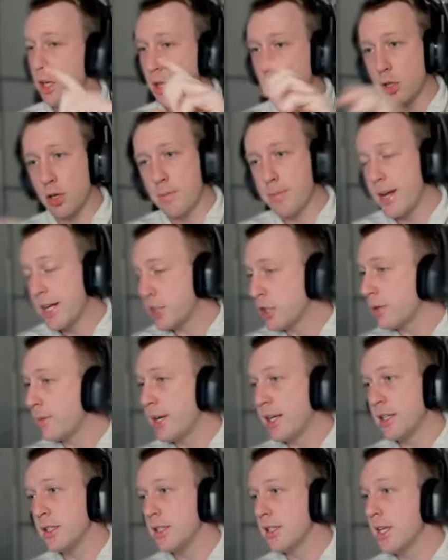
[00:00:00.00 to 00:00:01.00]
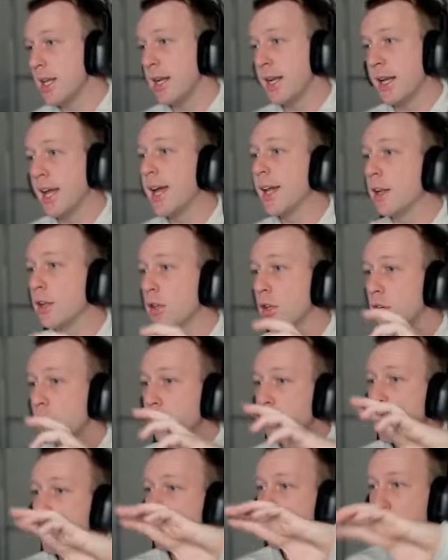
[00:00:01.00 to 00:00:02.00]
a lot of matchup understanding, and a lot
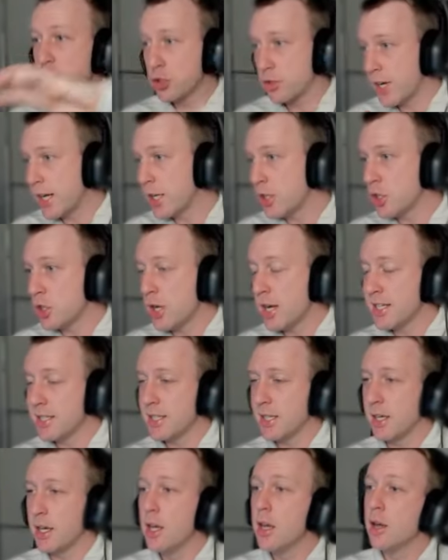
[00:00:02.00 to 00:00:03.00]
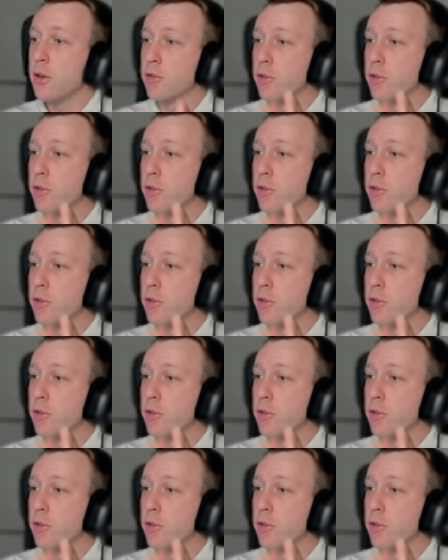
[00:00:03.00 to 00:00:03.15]
of strategizing